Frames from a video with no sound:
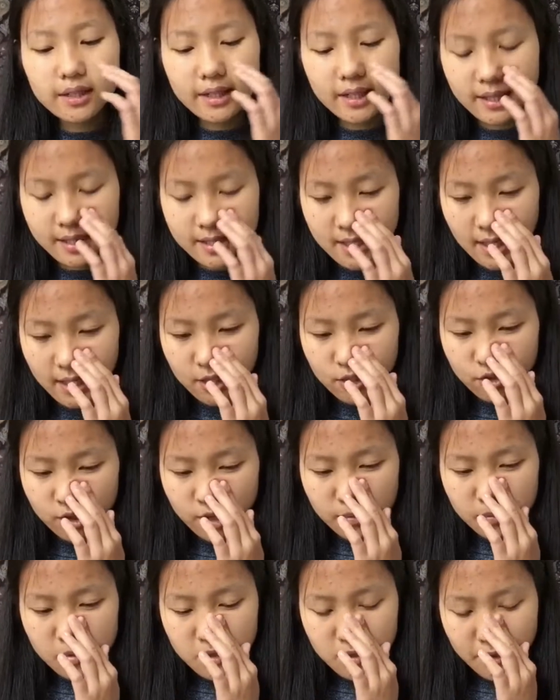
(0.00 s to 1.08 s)
in the second
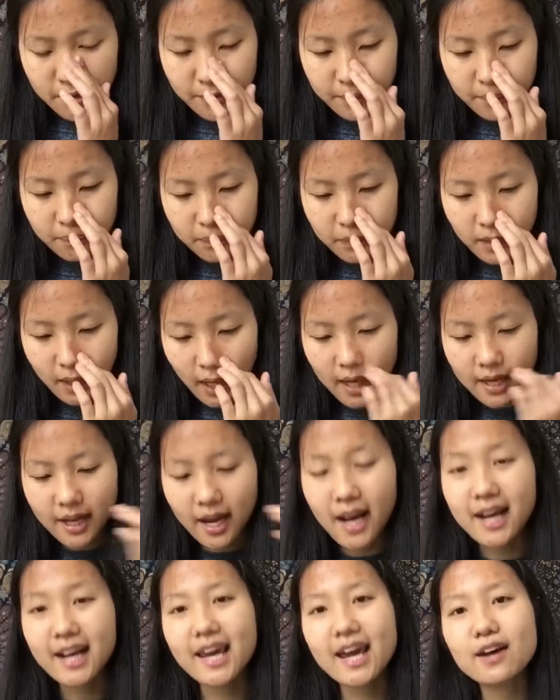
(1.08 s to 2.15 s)
trip, so it
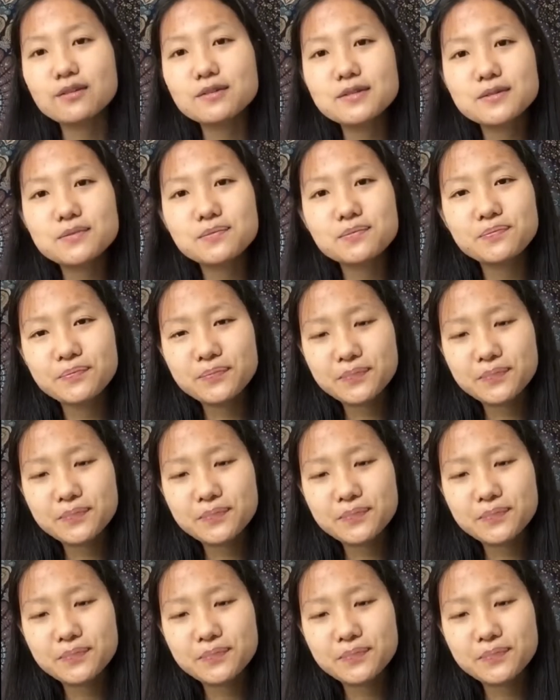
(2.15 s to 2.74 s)
kind of counts.